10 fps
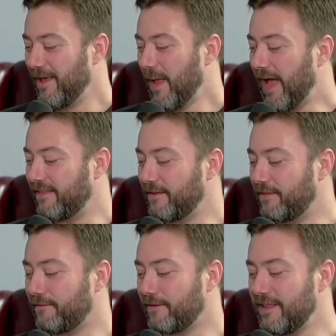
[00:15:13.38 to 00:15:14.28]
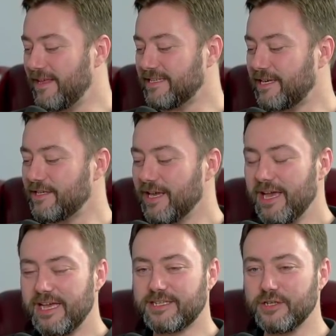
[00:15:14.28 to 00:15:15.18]
And the funny thing is
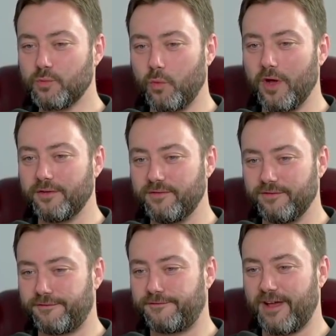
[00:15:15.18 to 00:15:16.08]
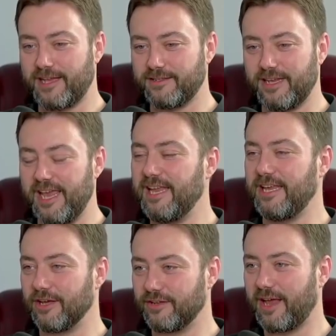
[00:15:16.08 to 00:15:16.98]
because one fat
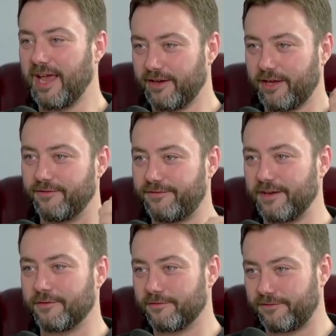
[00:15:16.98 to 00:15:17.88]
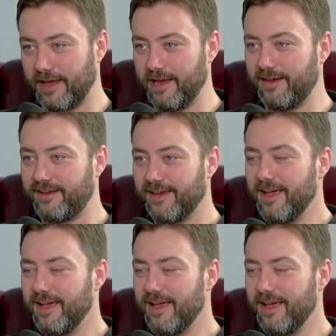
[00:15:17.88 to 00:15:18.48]
idiot had a Confederate flag,